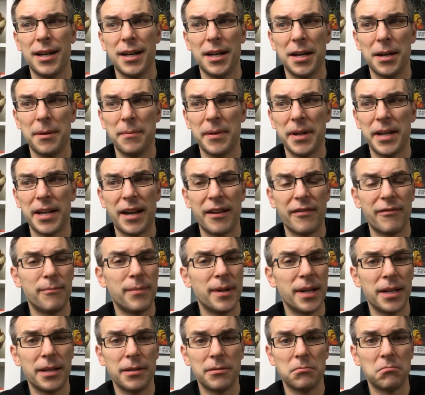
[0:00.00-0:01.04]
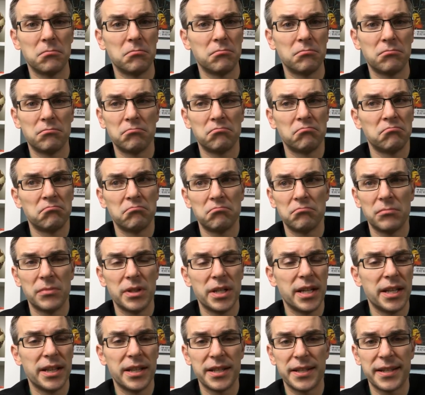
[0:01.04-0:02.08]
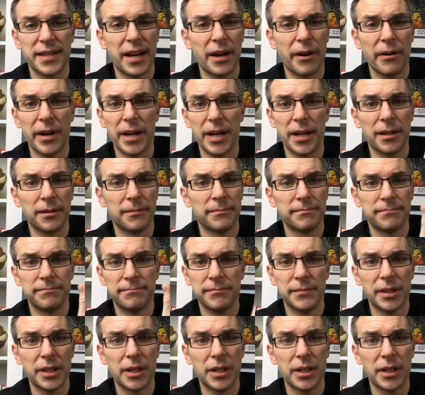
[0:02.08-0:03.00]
And I've been in this area,